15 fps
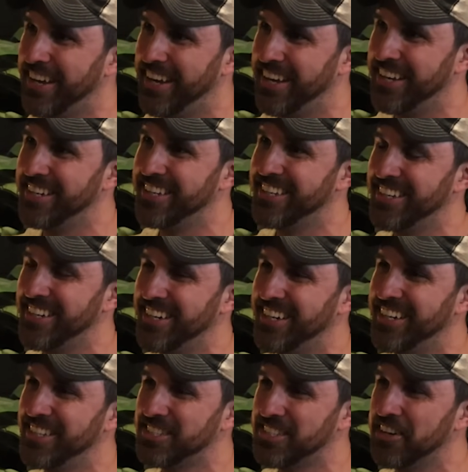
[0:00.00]
and
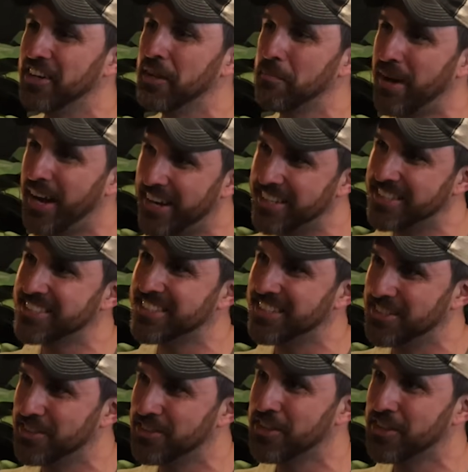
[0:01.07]
uh, Terry Labonte said,